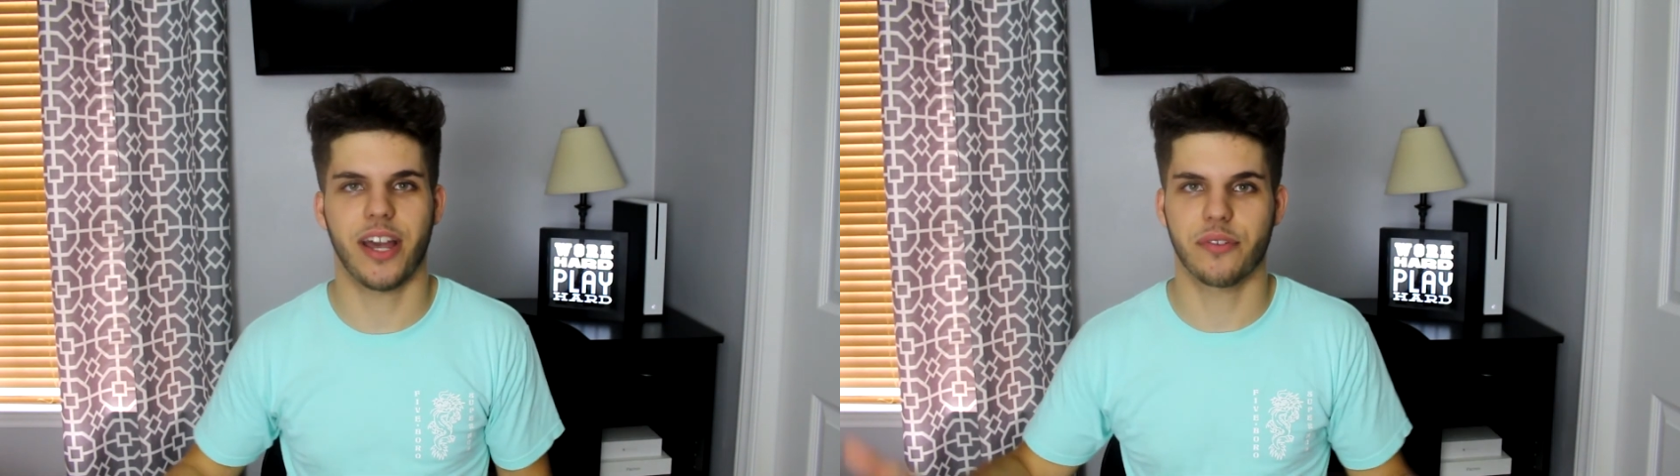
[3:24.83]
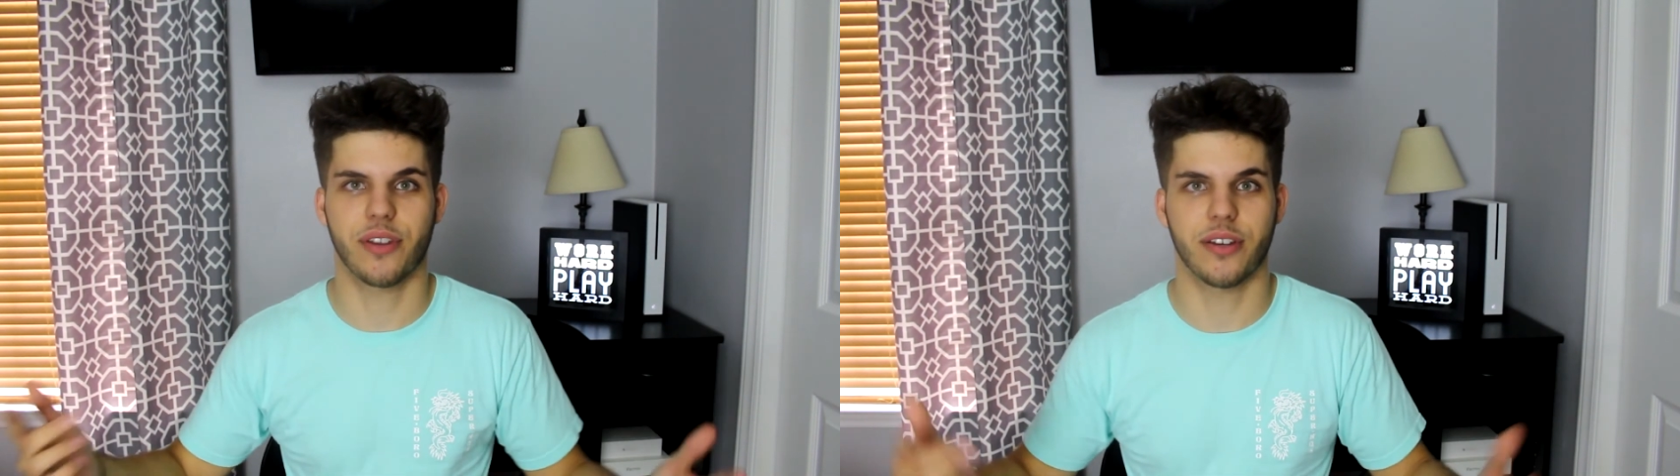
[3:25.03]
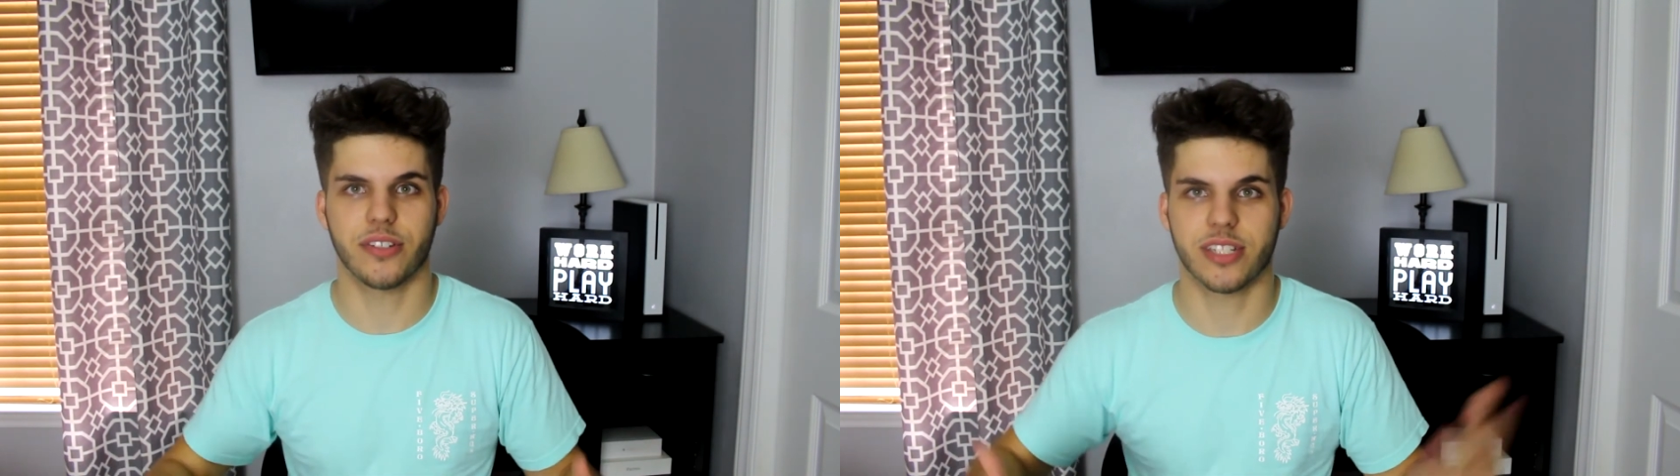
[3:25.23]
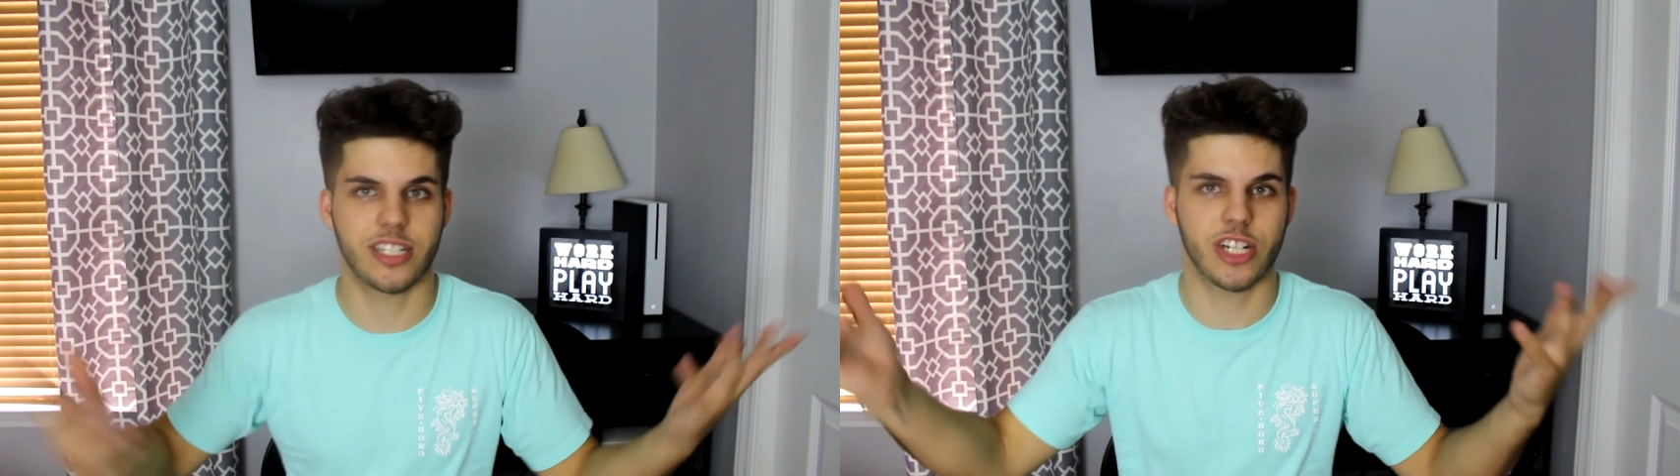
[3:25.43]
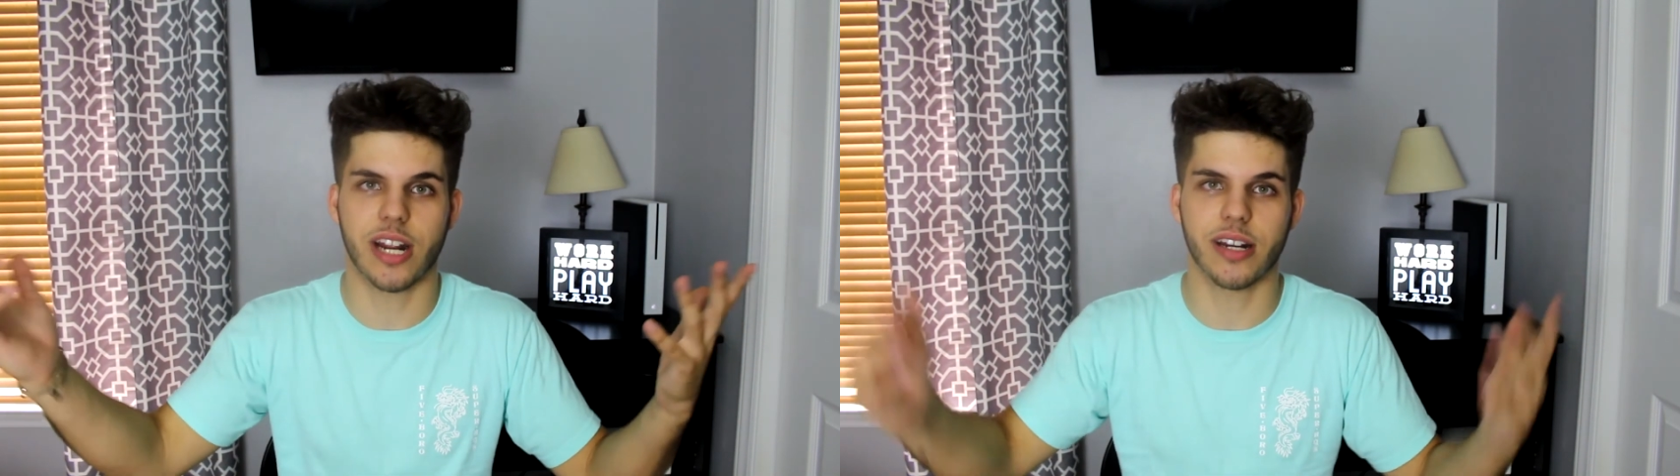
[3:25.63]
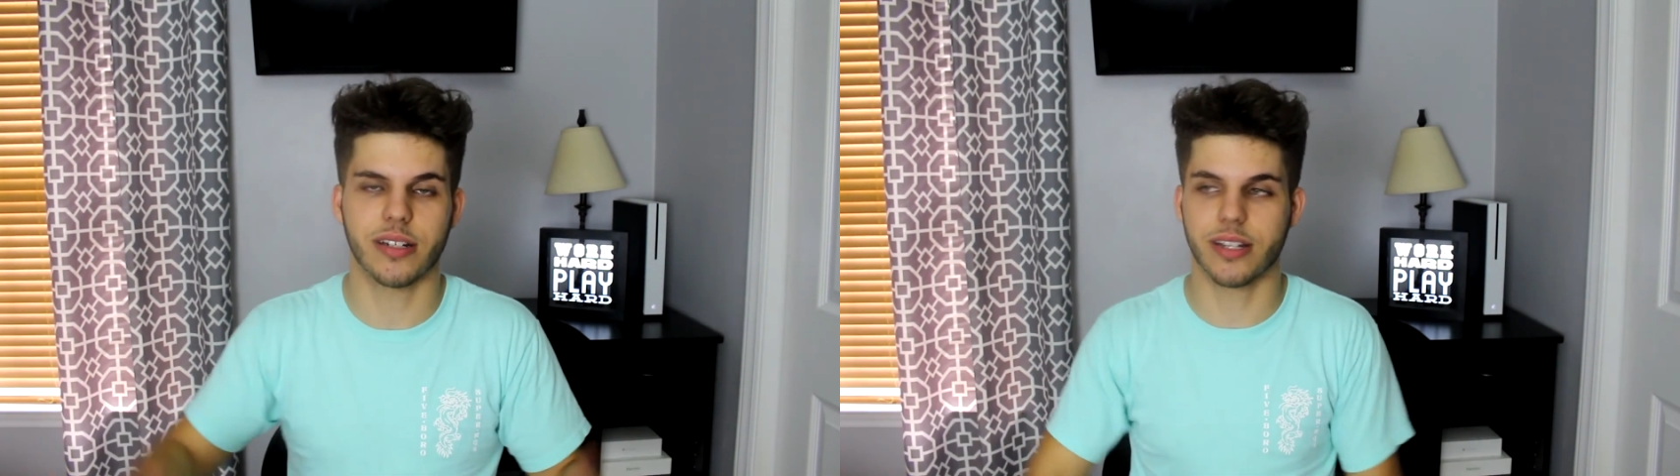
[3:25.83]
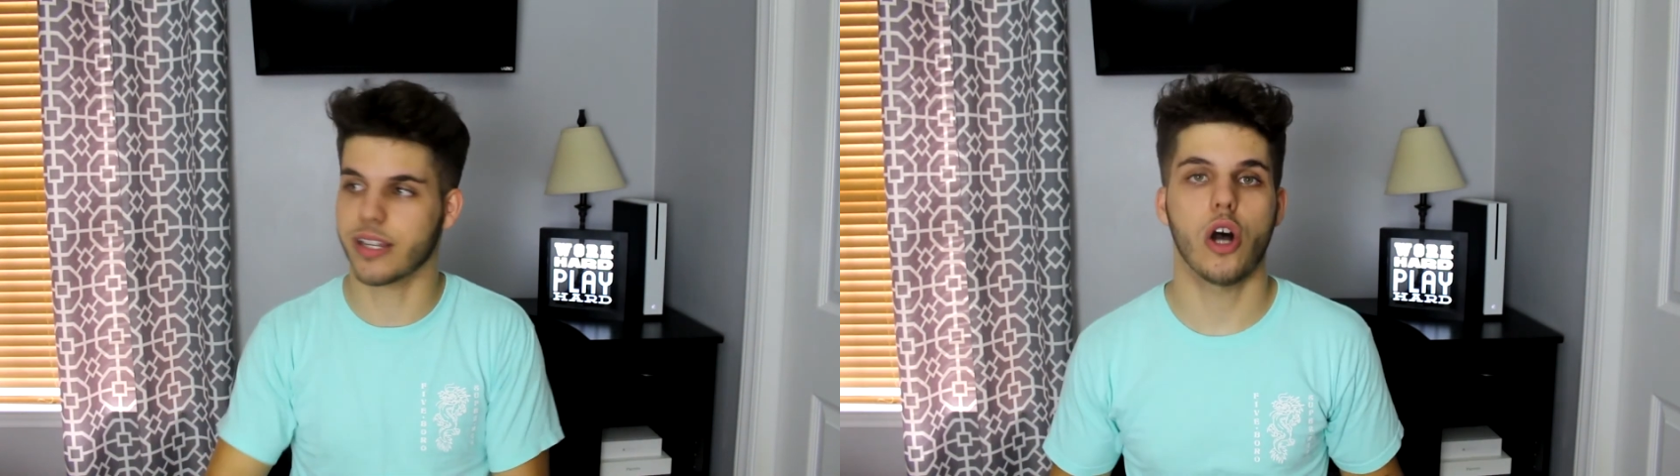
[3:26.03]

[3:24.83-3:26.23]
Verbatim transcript: I don't know, just share it.